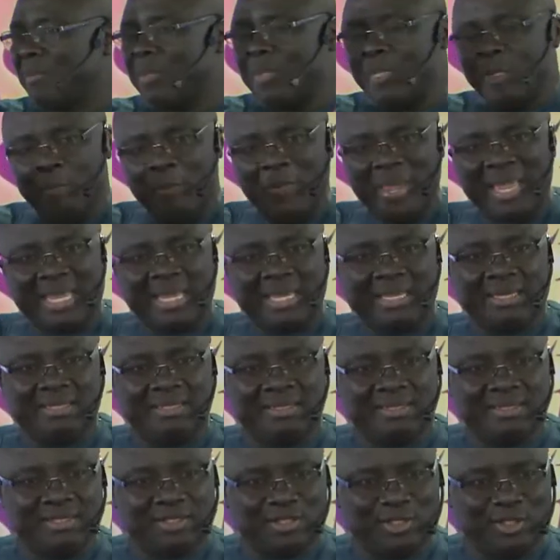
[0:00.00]
Make a
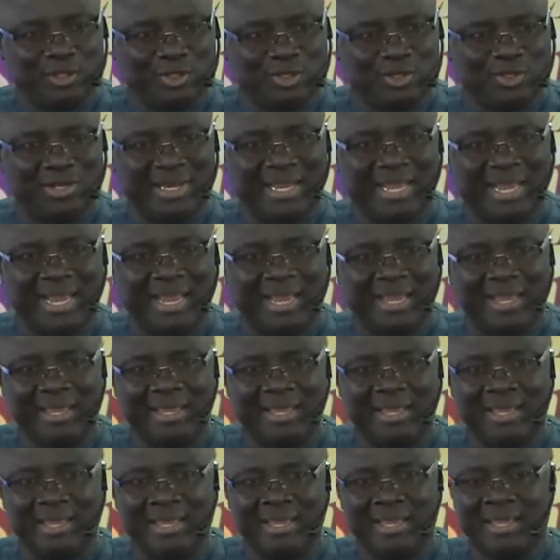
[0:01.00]
decision today
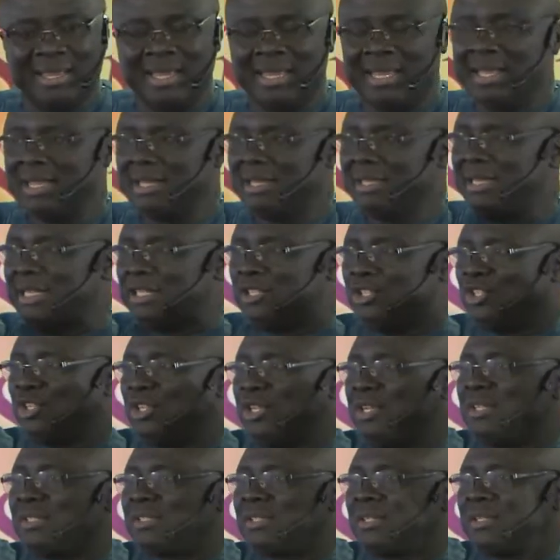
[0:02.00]
that
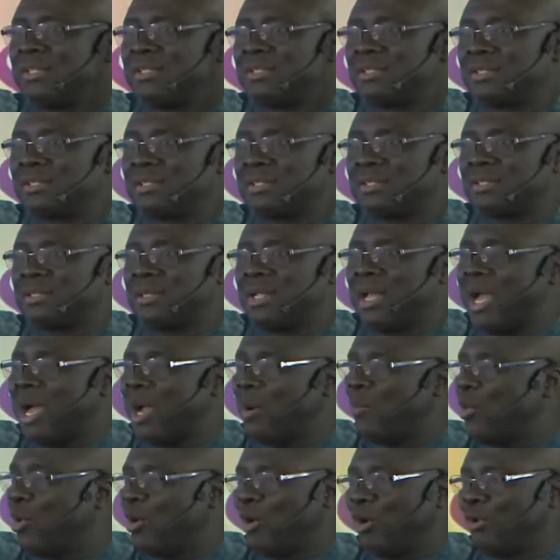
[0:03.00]
Jesus,
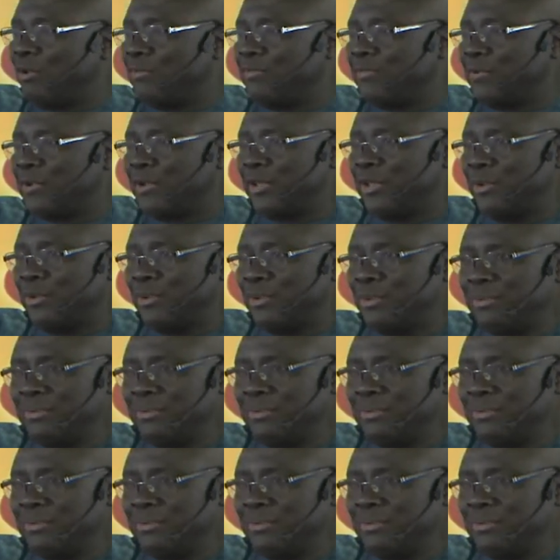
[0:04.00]
I'm all for you.